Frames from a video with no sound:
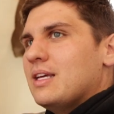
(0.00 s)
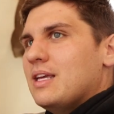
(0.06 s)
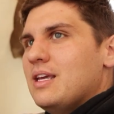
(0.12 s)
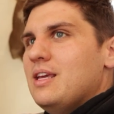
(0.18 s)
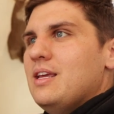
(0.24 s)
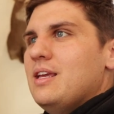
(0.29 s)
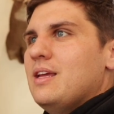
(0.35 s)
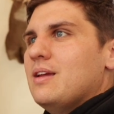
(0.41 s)

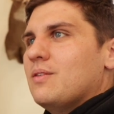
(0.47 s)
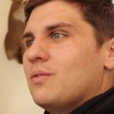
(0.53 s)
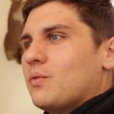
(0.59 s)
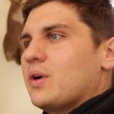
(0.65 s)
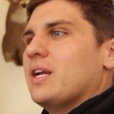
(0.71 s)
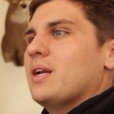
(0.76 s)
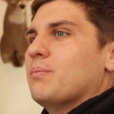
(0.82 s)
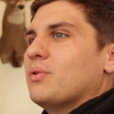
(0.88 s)
he
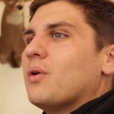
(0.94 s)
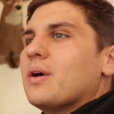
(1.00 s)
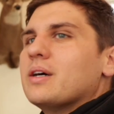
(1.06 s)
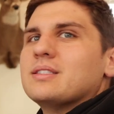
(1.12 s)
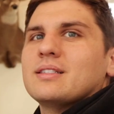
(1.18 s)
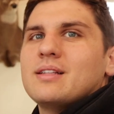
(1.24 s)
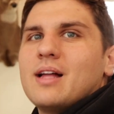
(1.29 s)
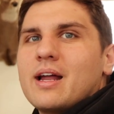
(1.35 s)

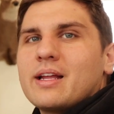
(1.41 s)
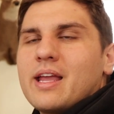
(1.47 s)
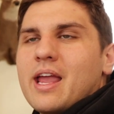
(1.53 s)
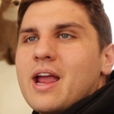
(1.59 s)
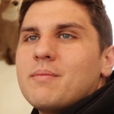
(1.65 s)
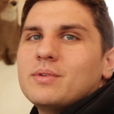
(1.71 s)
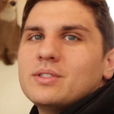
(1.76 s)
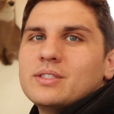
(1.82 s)
redeploys a lot of
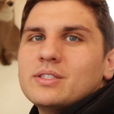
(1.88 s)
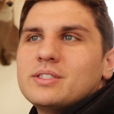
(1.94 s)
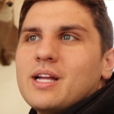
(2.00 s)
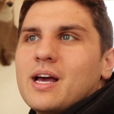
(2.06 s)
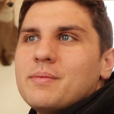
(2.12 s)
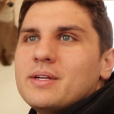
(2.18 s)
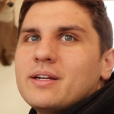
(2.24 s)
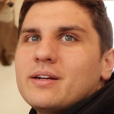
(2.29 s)
cameras this
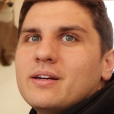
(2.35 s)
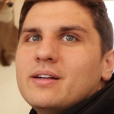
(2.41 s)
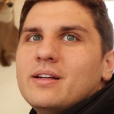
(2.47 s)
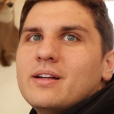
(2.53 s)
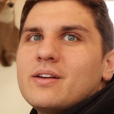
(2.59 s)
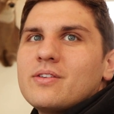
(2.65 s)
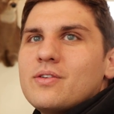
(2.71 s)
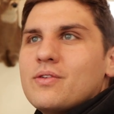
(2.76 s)
time of year
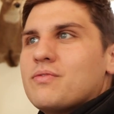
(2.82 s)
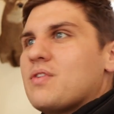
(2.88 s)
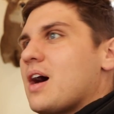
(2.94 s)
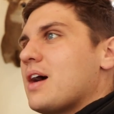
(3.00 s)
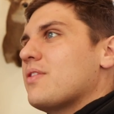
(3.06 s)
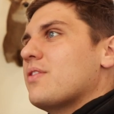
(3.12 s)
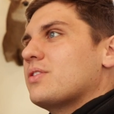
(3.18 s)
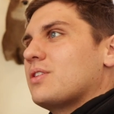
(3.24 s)
to
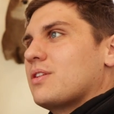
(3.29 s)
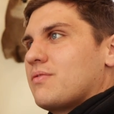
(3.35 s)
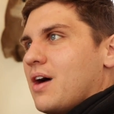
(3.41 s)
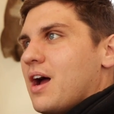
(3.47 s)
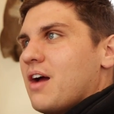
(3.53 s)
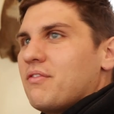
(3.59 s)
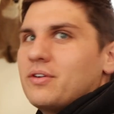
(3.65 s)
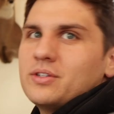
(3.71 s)
find the
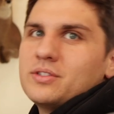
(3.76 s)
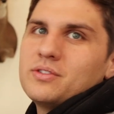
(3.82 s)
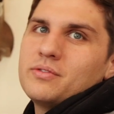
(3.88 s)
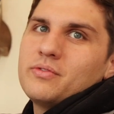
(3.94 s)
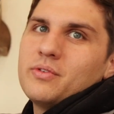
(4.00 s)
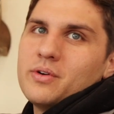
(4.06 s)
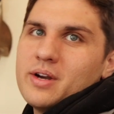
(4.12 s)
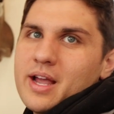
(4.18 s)
survivors
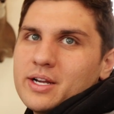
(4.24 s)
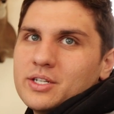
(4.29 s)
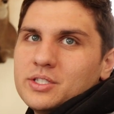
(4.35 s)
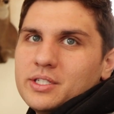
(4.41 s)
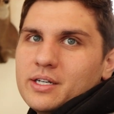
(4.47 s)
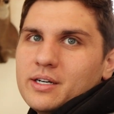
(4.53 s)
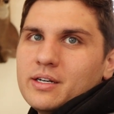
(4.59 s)
for next